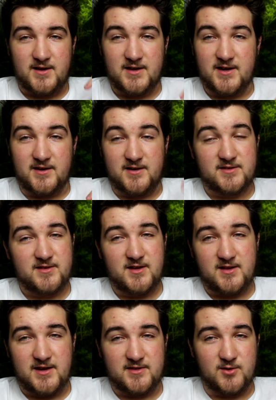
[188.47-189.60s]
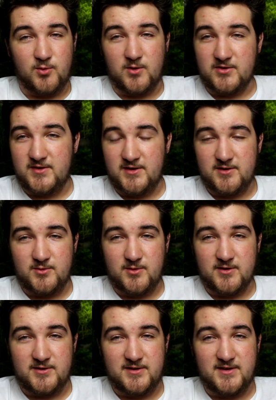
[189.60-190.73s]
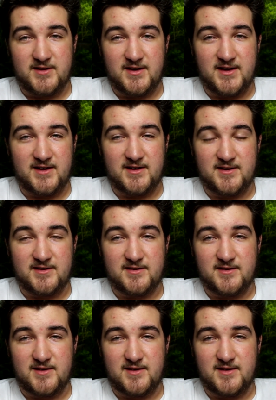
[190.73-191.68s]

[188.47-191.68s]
Again, it's not like the worst thing in the world, and